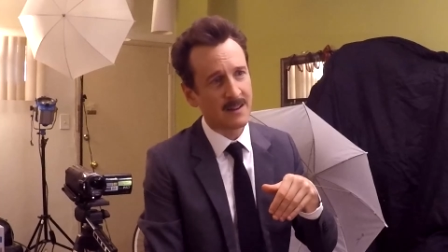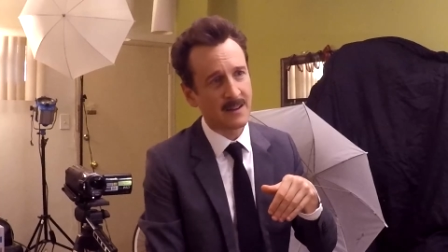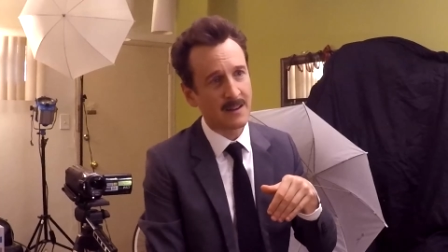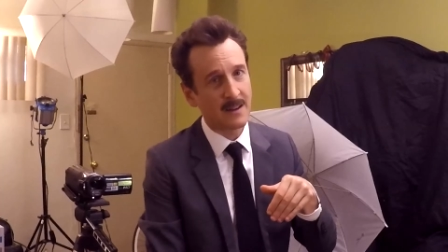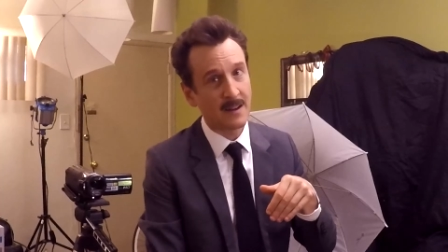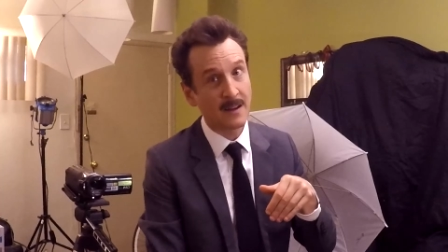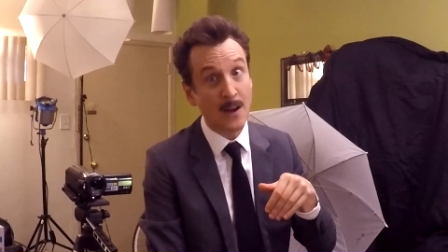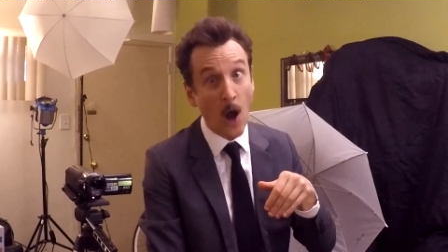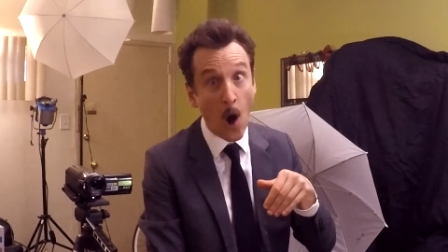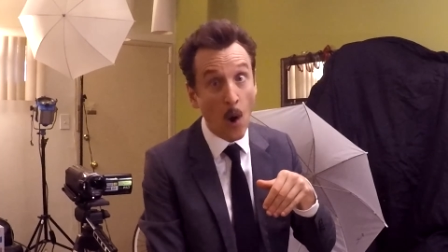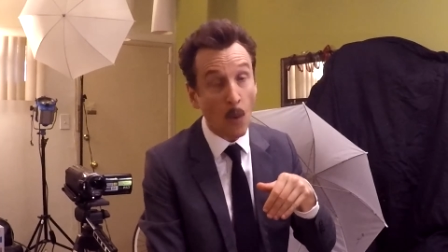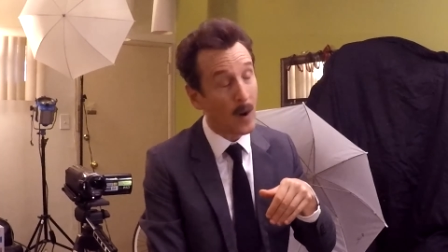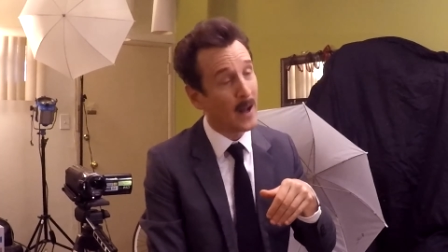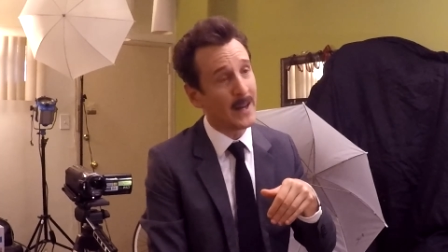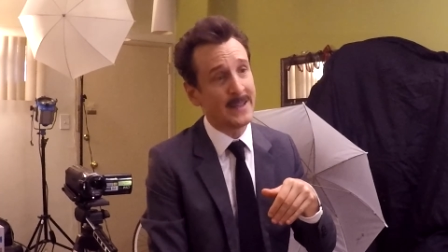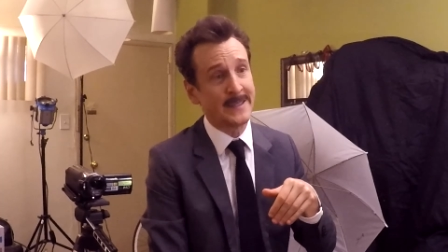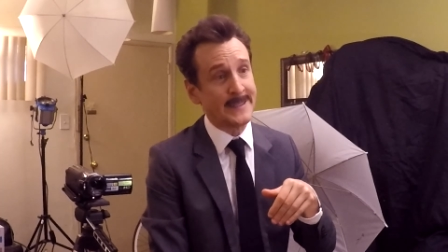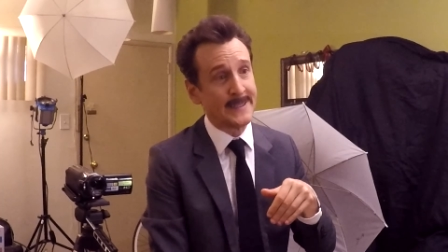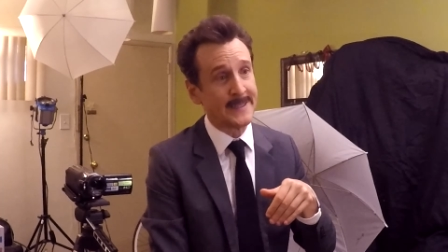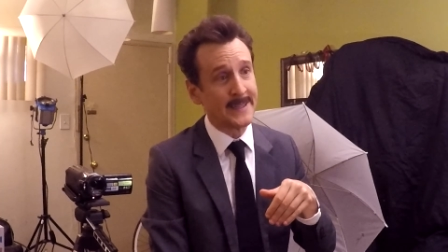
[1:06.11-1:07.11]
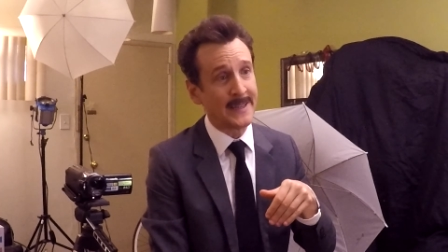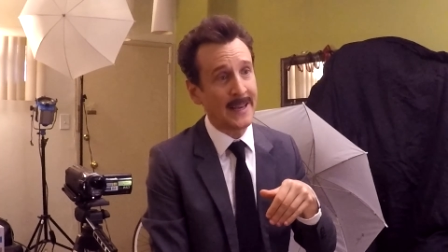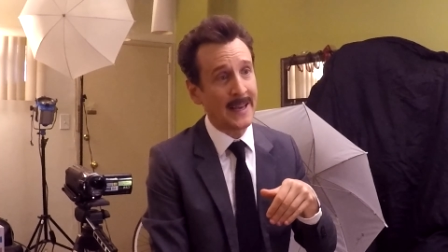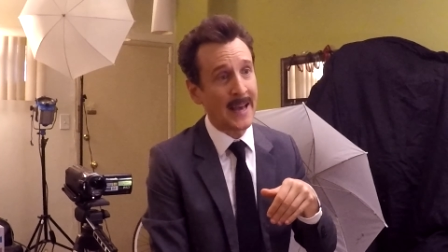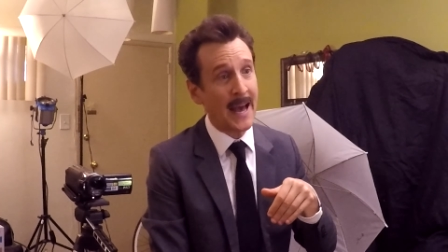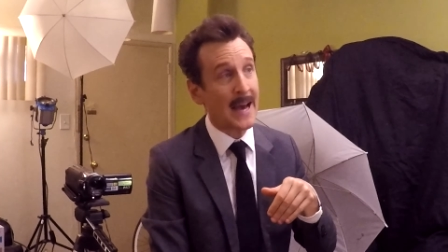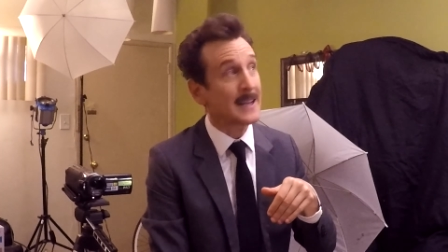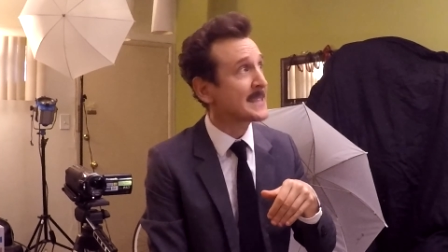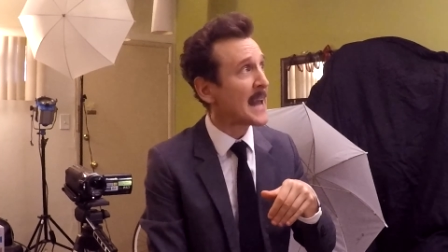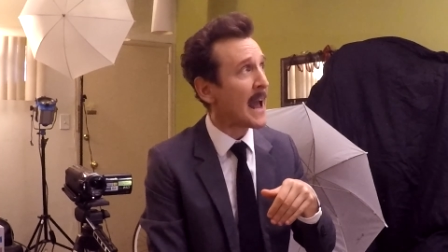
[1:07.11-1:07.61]
No one
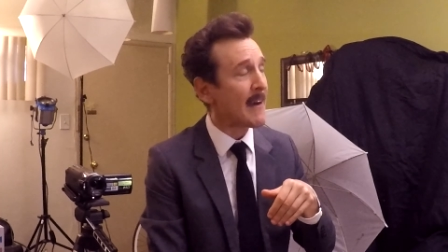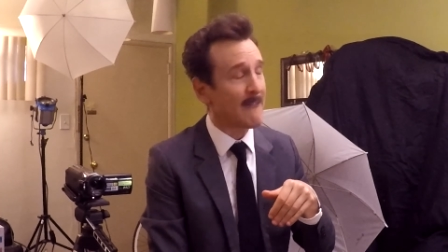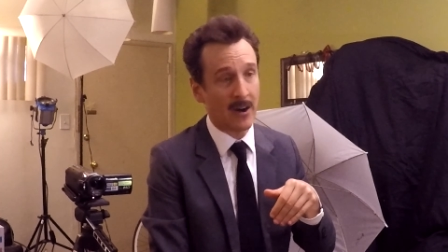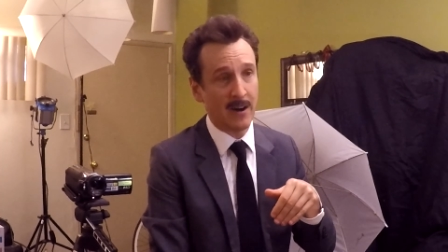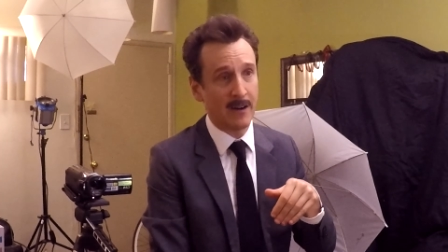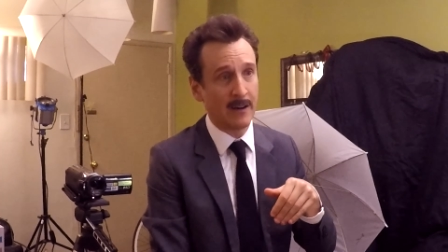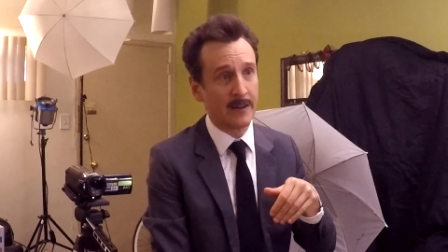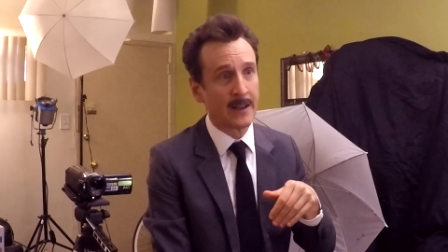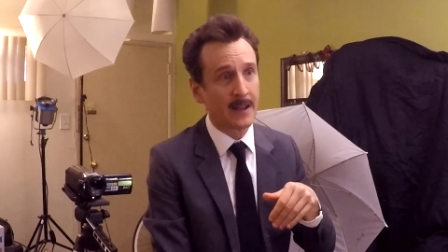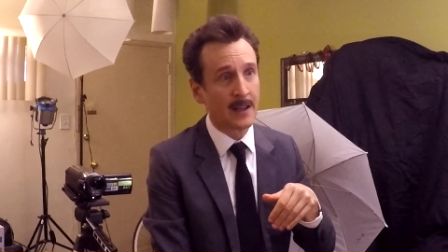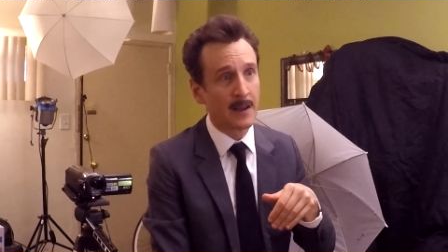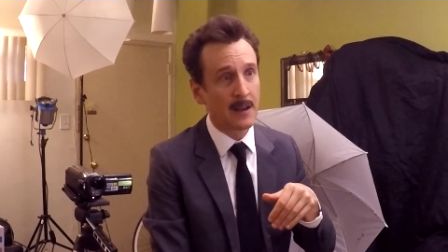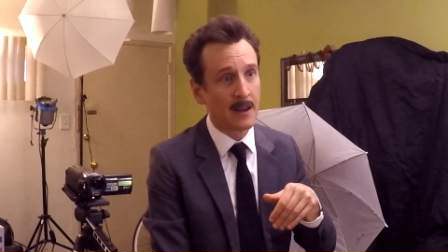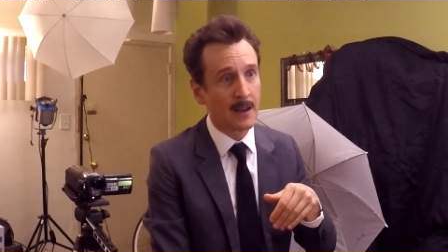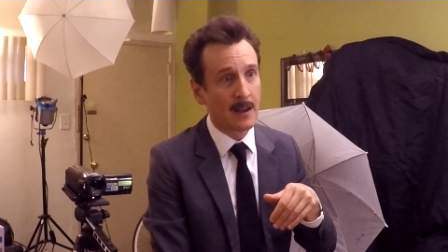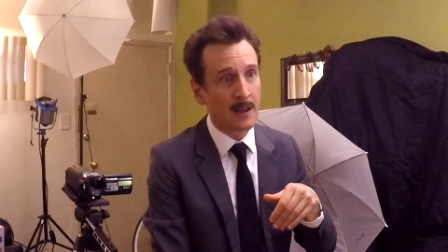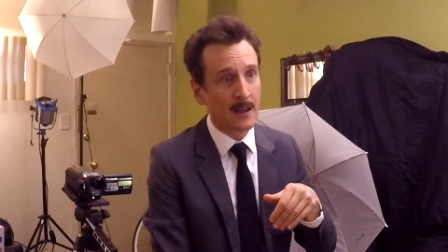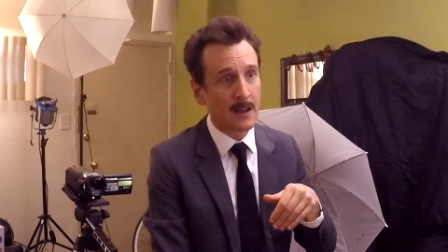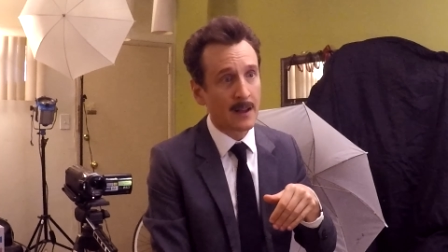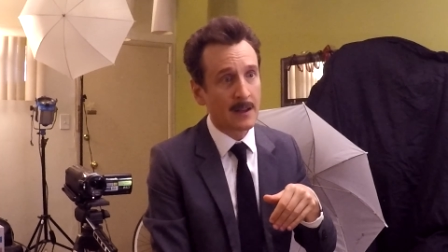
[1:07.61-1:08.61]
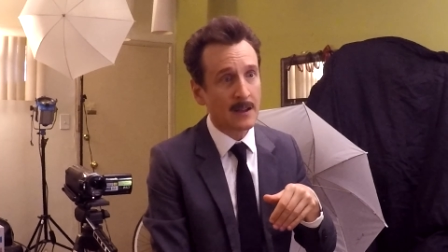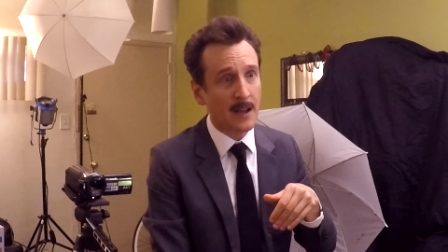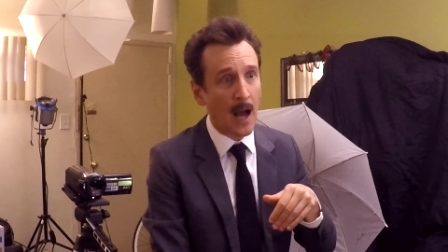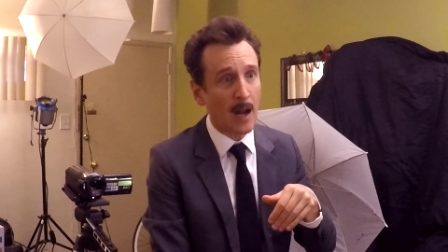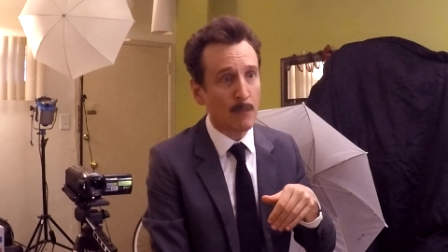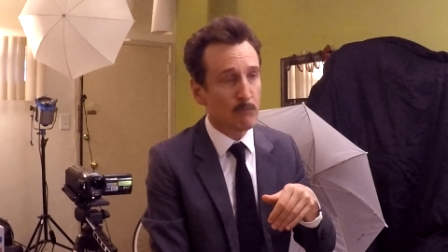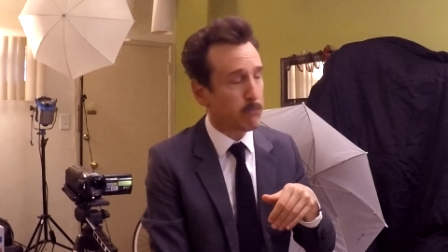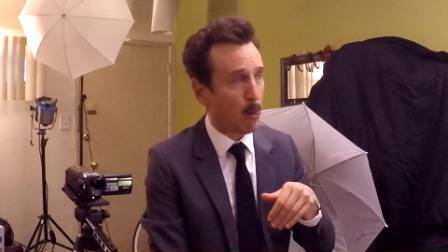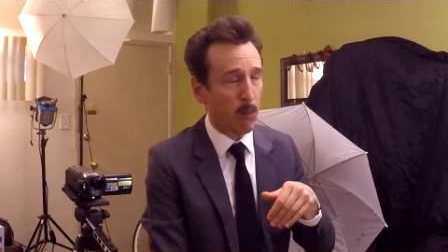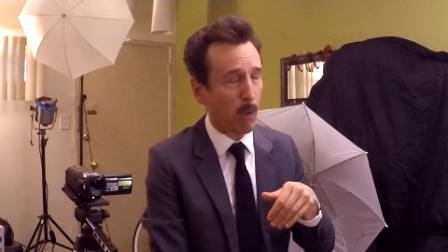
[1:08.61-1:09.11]
has ever
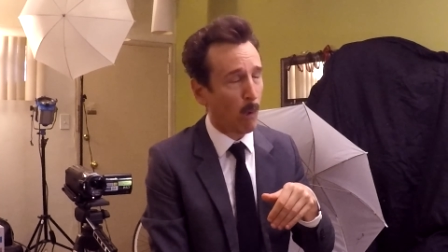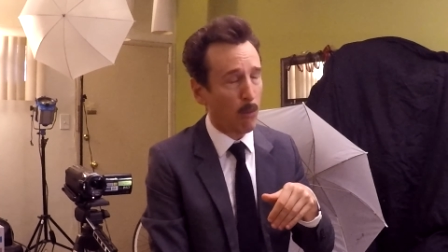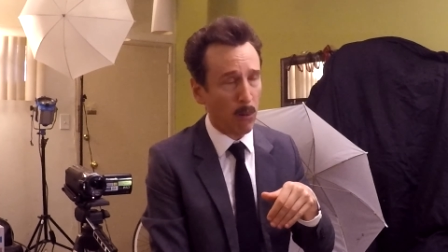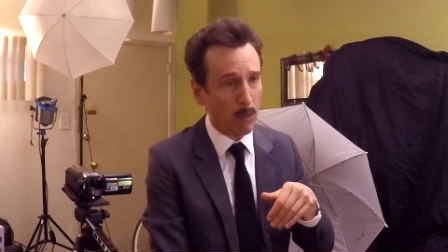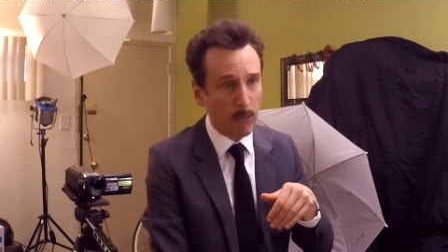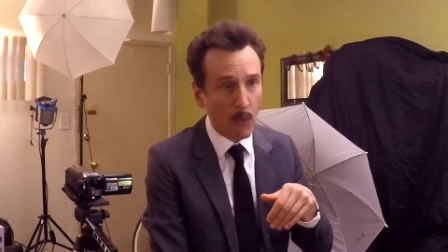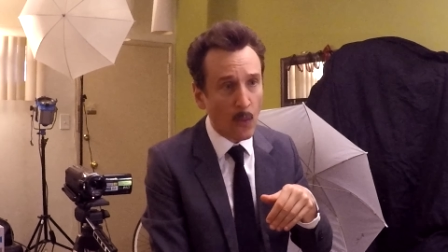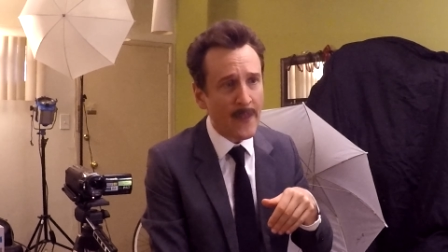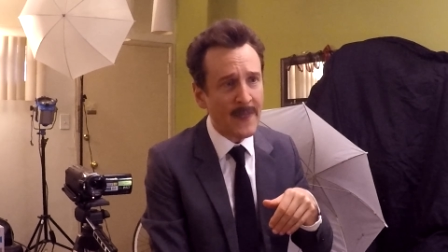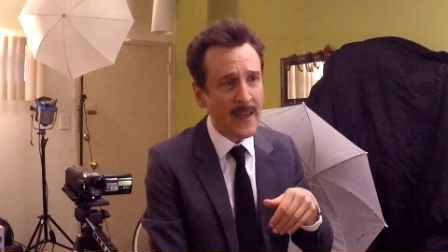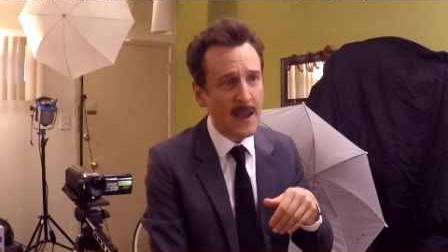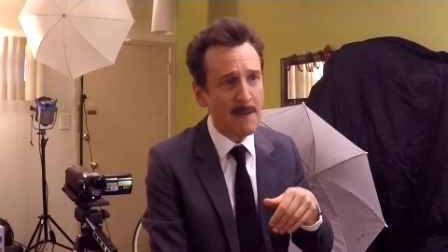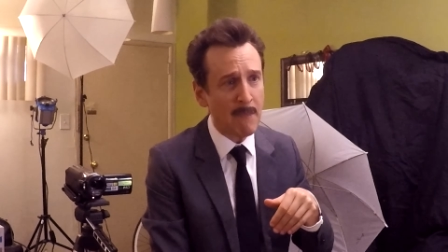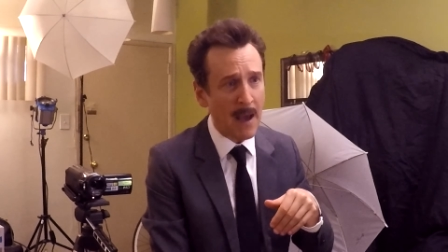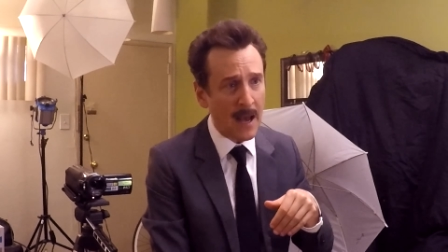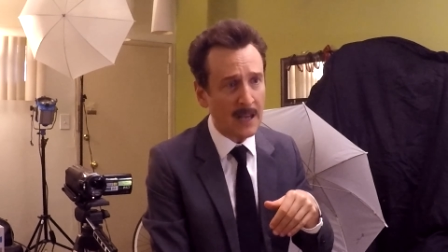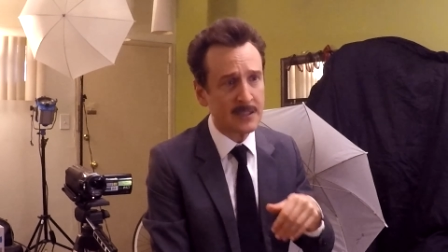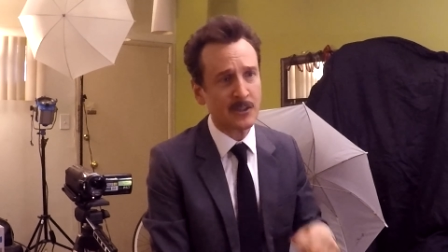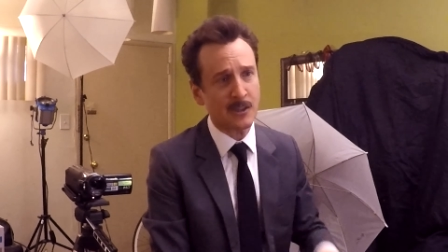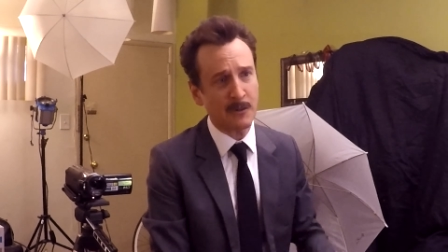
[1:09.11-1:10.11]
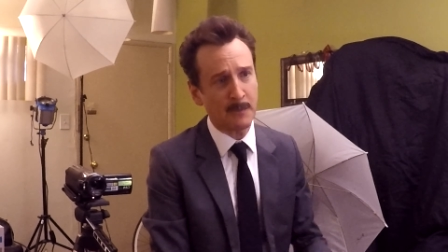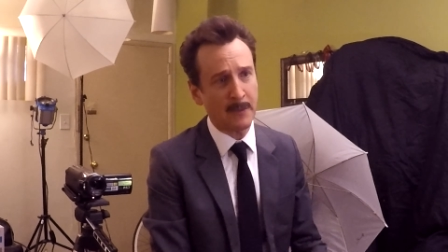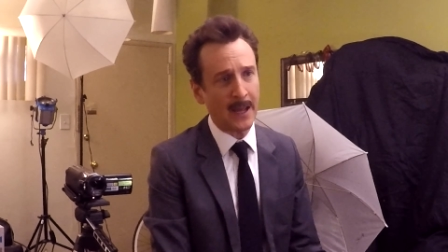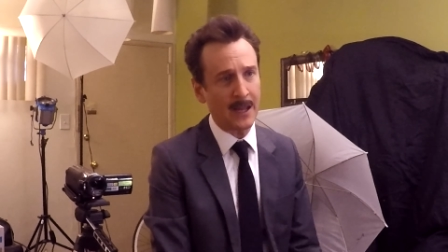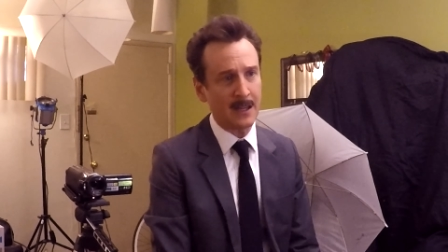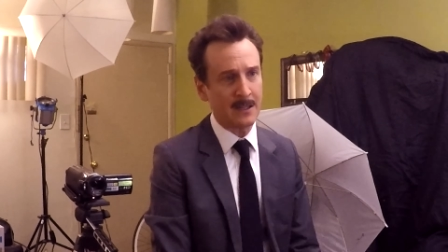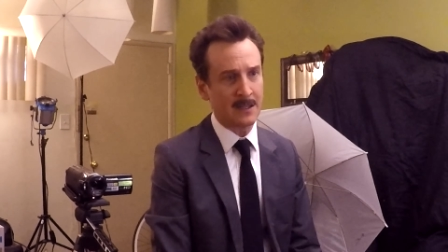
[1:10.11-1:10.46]
gone when they masturbate.